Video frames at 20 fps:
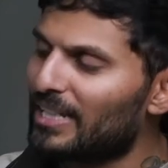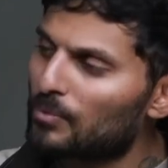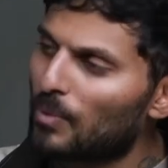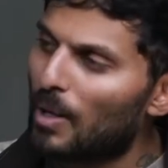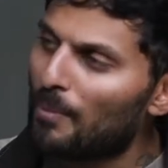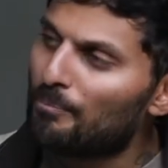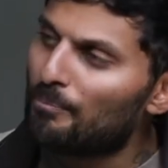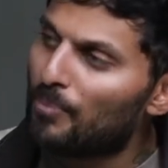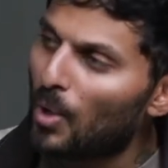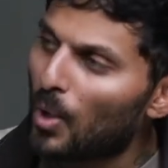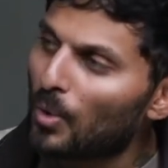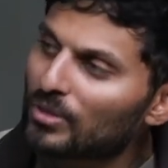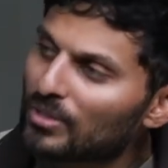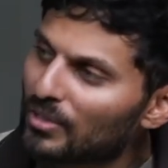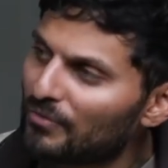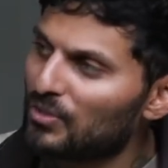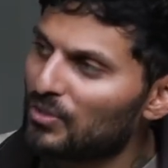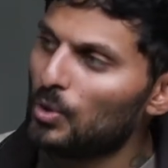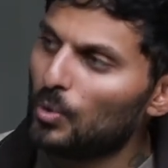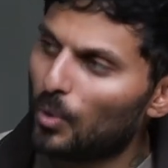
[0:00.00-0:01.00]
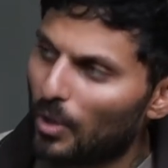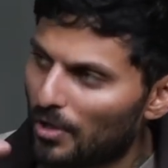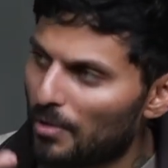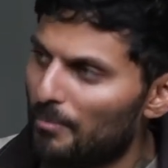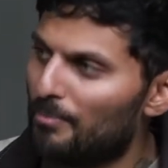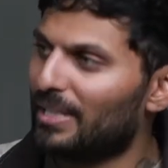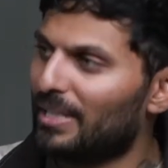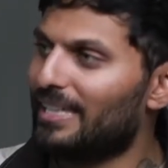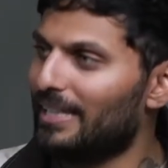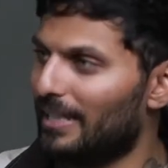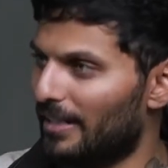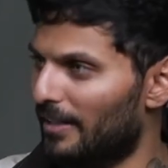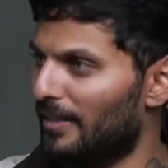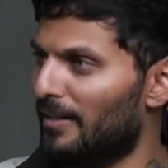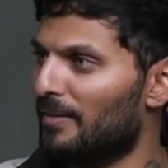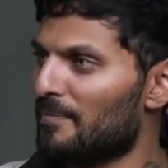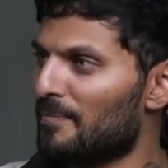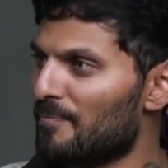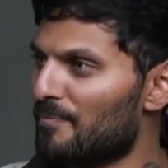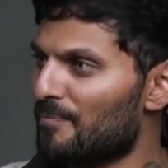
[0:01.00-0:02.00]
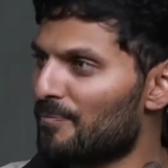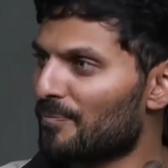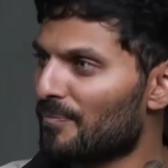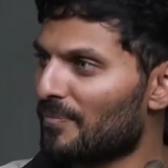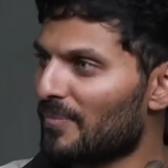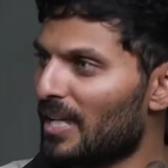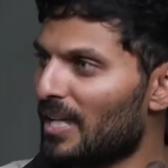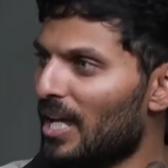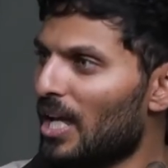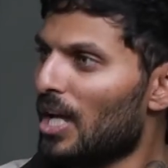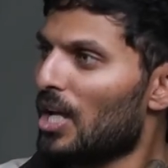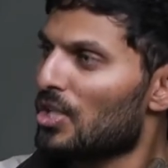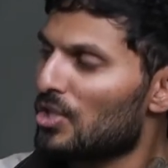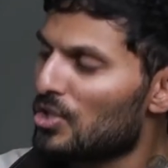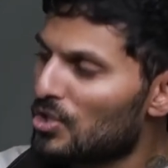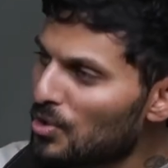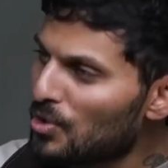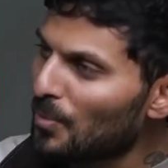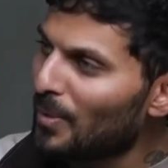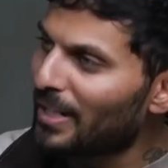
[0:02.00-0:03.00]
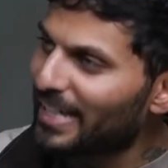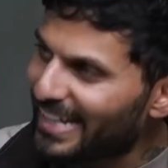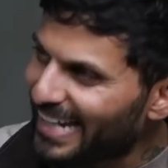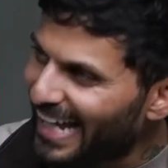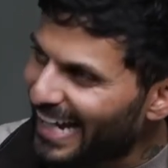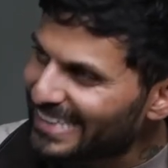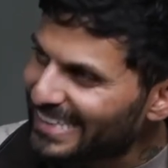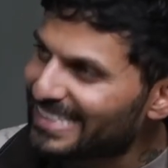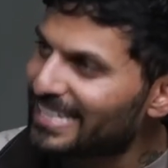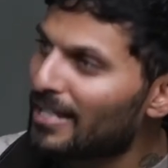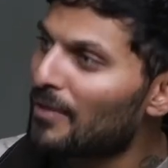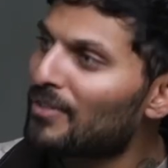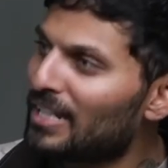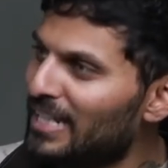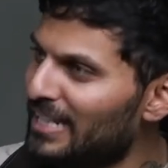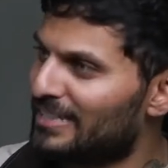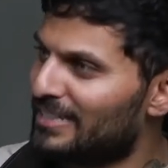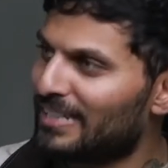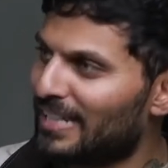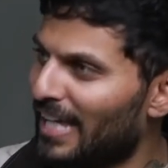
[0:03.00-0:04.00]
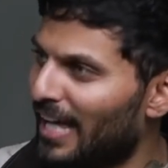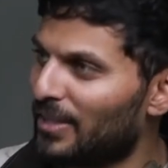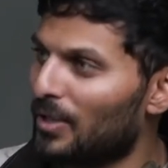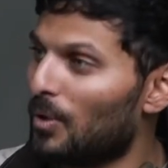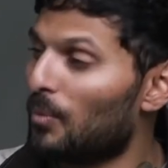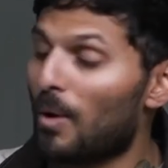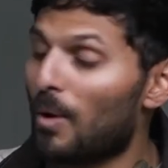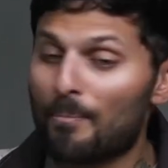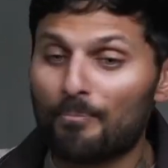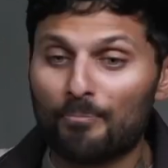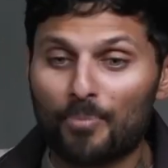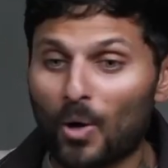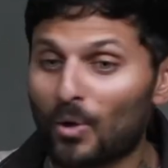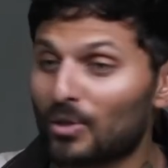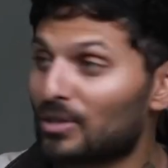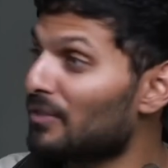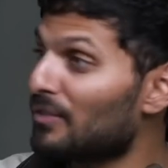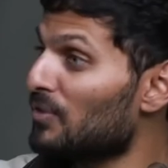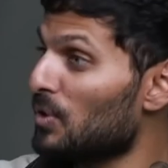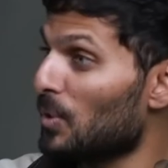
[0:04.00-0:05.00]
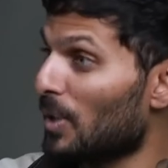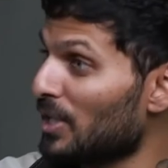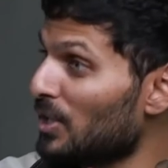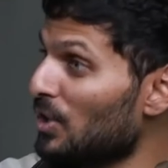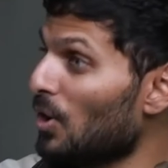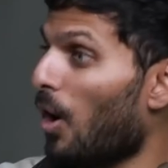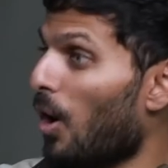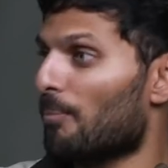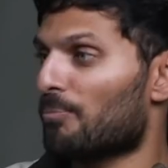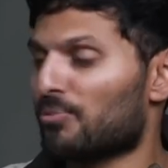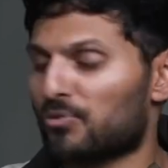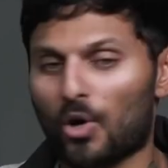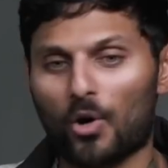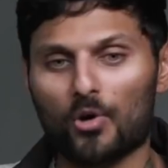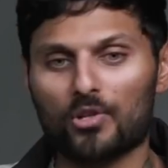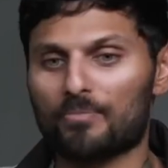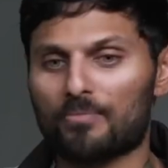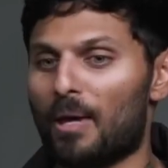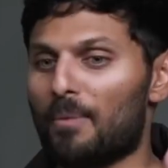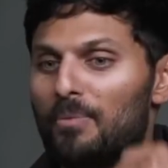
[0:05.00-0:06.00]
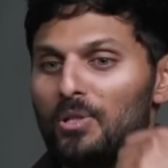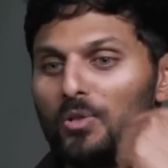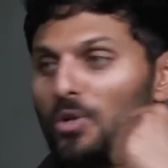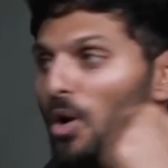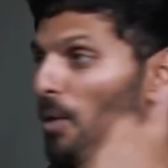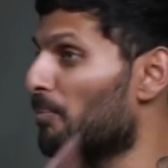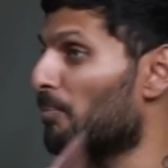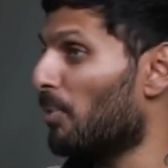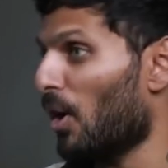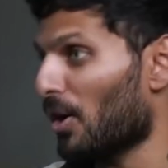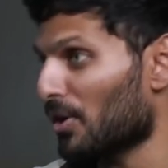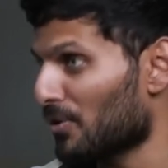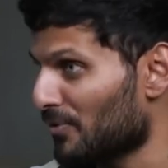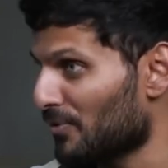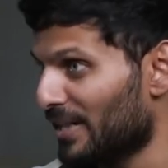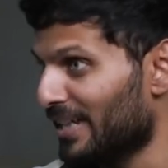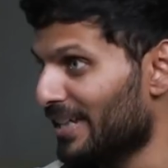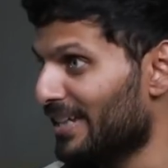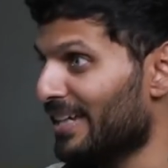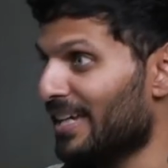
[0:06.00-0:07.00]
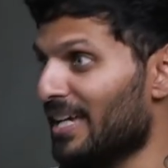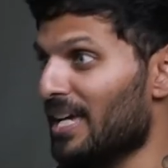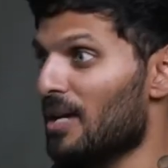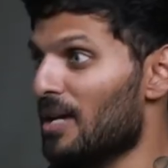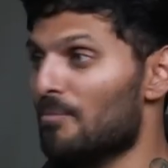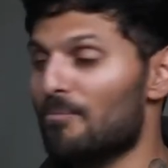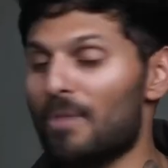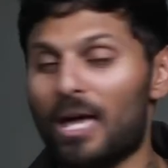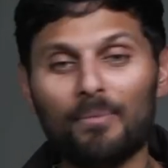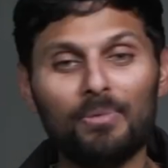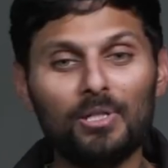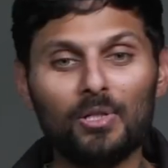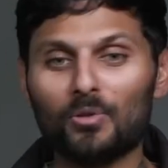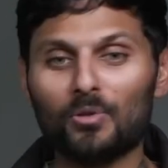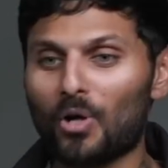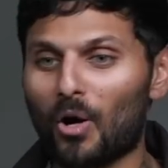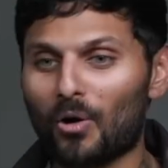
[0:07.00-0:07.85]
is where both of you are a beginner, doing an activity together where both of you are not pros. Maybe you go pottery, maybe you